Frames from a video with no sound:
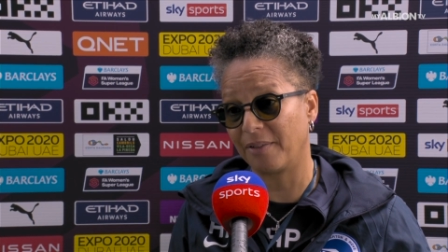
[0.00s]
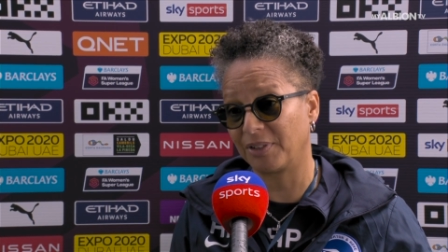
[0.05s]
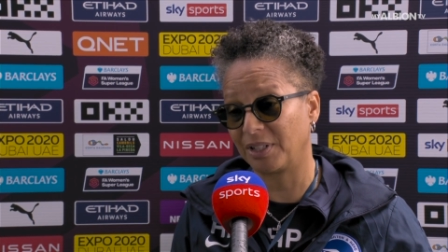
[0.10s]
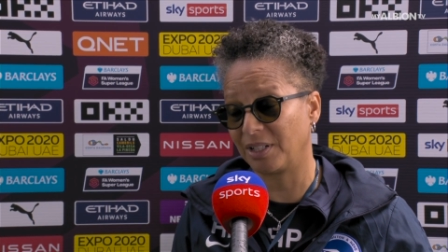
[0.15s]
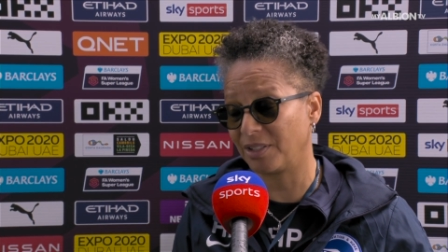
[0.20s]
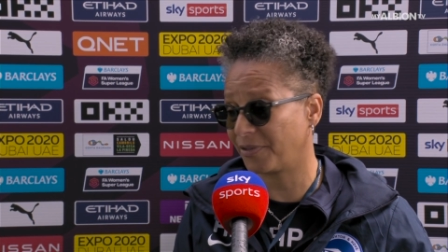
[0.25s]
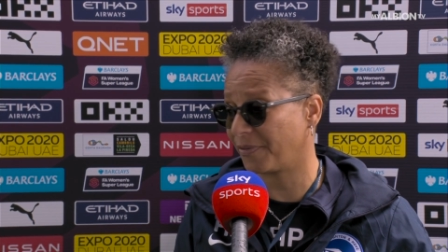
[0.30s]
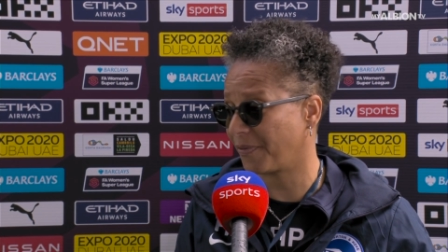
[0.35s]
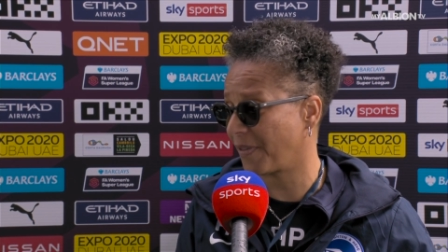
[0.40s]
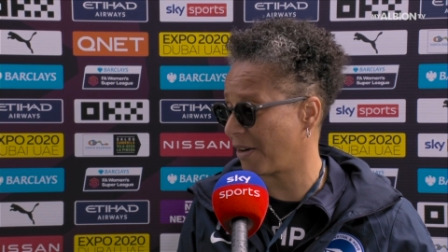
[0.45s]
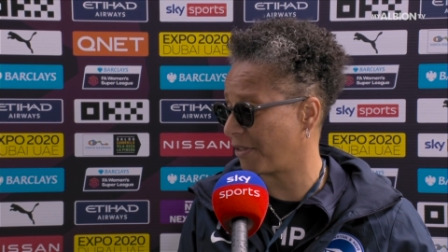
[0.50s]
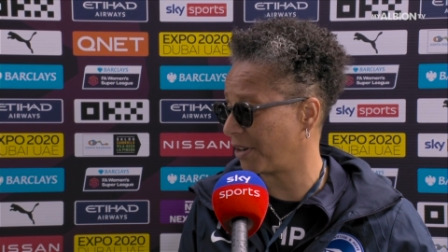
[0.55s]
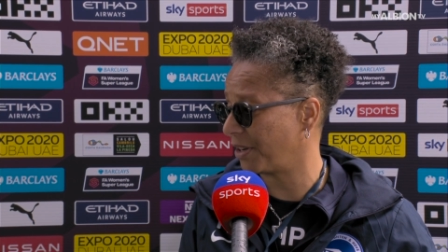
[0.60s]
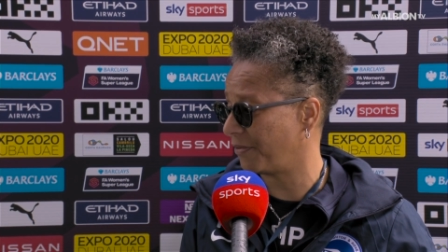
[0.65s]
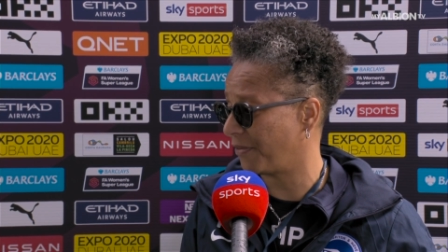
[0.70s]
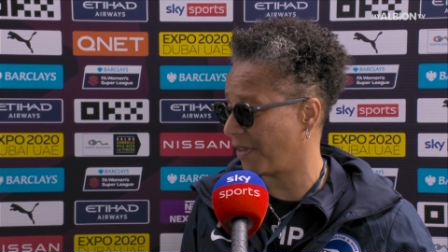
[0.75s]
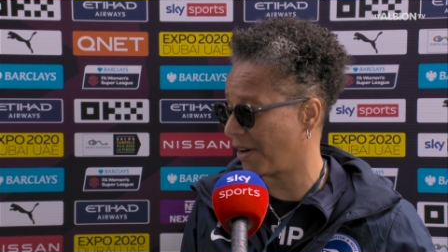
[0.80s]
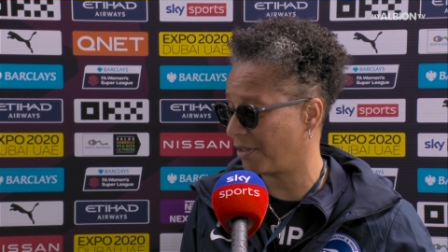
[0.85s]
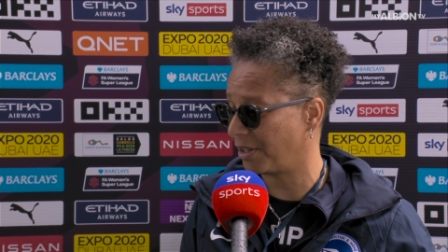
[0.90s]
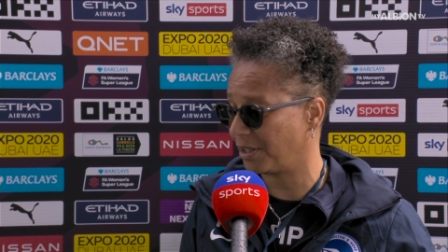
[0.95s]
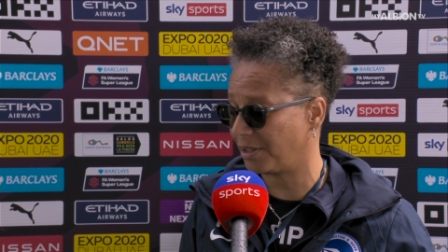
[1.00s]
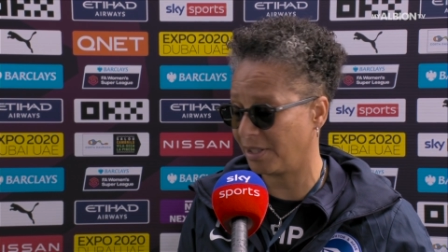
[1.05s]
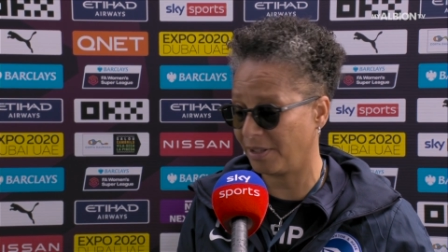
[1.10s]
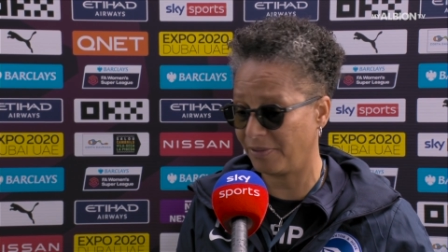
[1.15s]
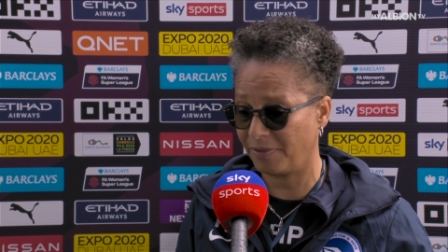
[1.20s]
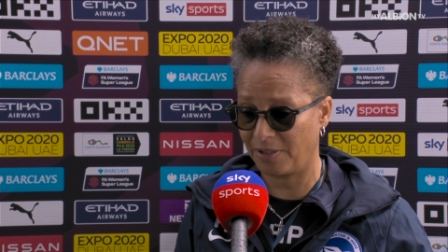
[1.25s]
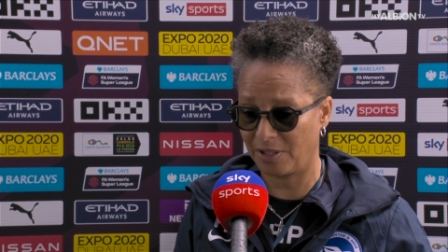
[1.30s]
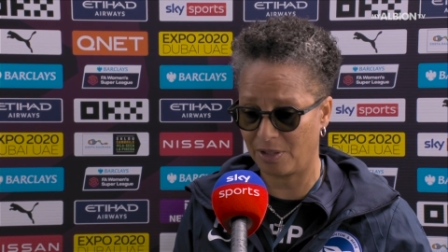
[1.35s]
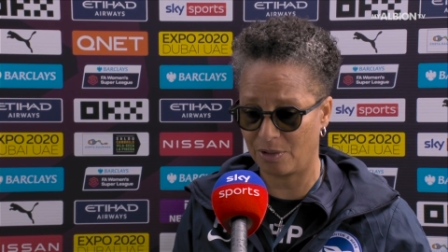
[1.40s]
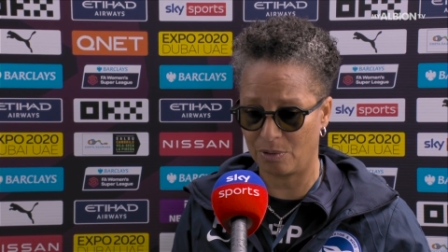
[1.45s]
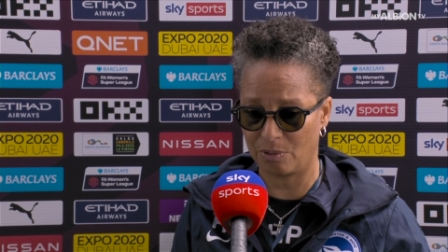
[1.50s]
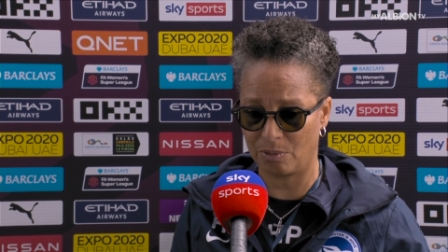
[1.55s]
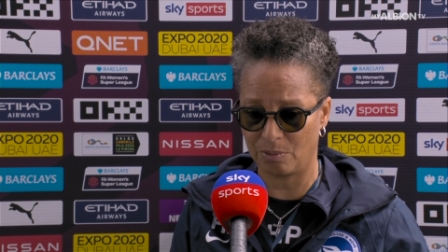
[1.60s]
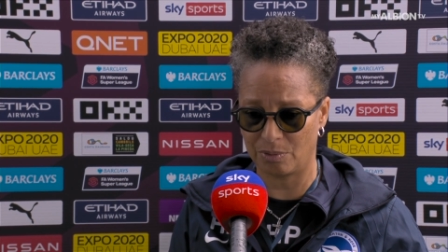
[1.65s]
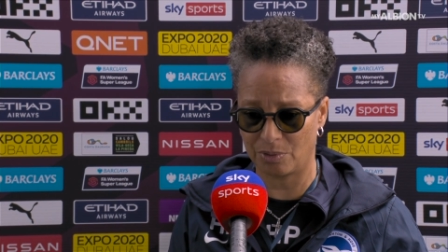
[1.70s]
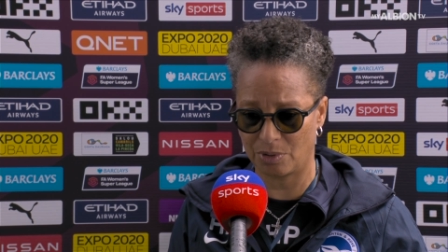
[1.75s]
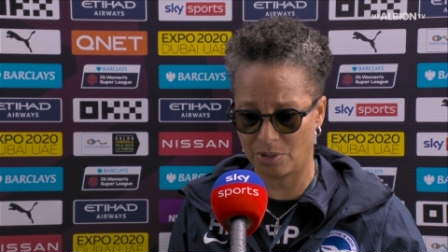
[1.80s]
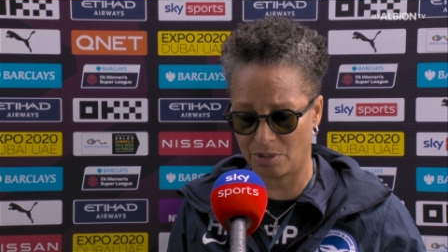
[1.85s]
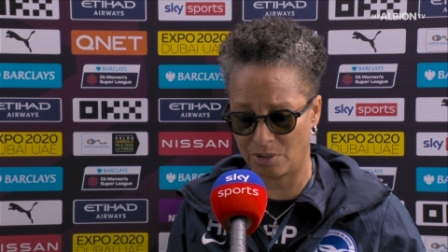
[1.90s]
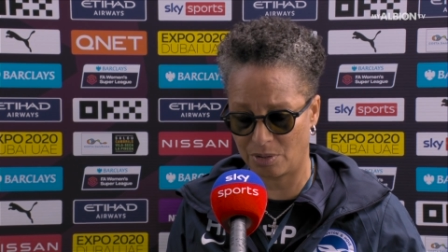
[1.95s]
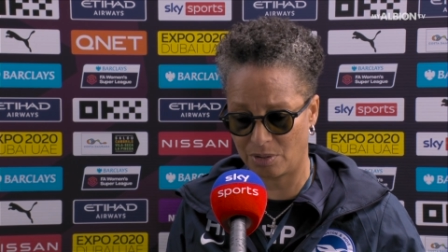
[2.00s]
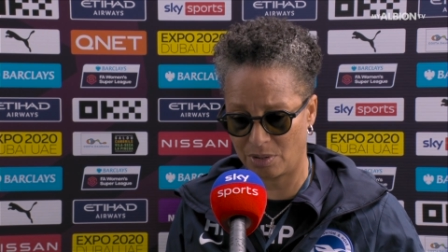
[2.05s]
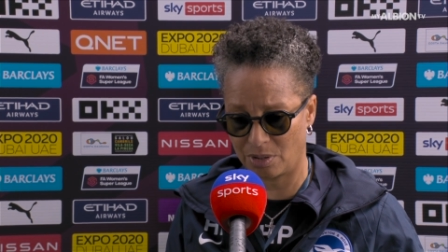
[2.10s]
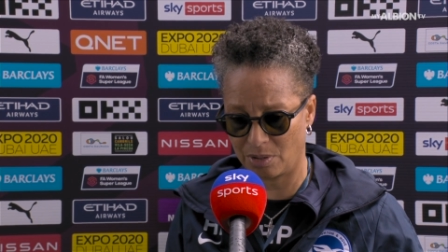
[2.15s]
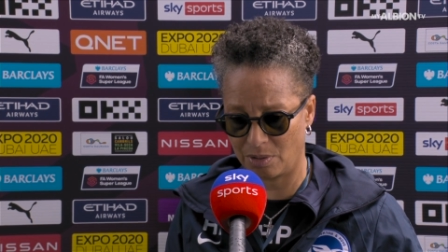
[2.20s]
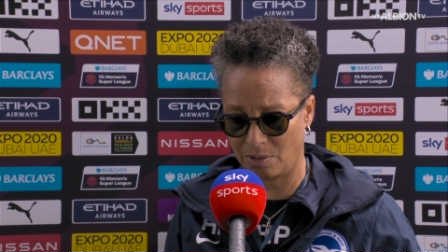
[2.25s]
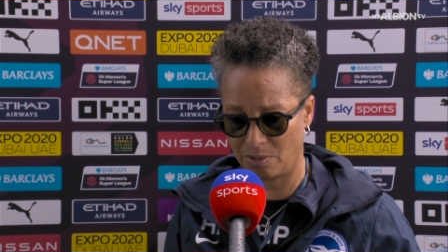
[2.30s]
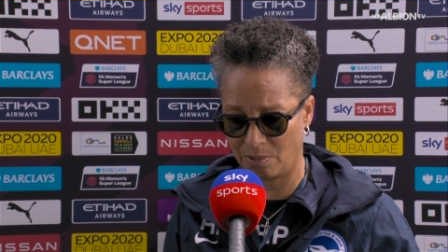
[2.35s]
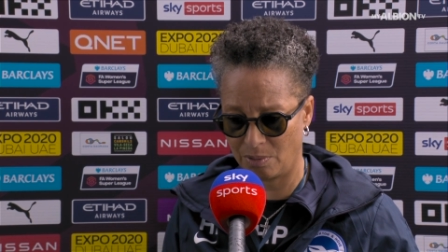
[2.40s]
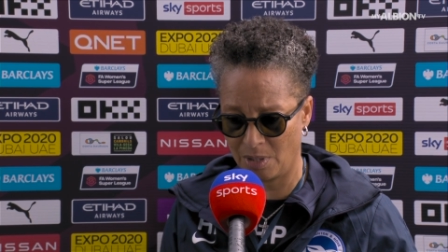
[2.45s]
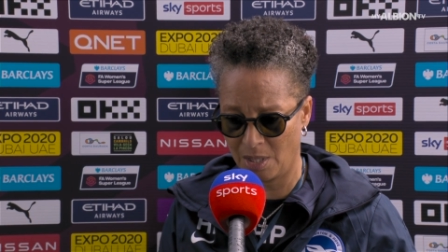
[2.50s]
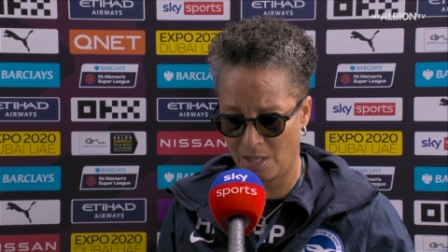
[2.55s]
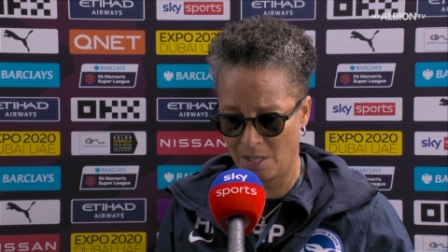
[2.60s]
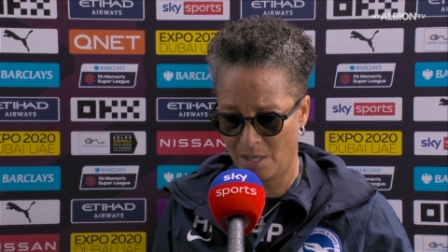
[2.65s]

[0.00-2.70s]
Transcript: and it's very, very difficult to, to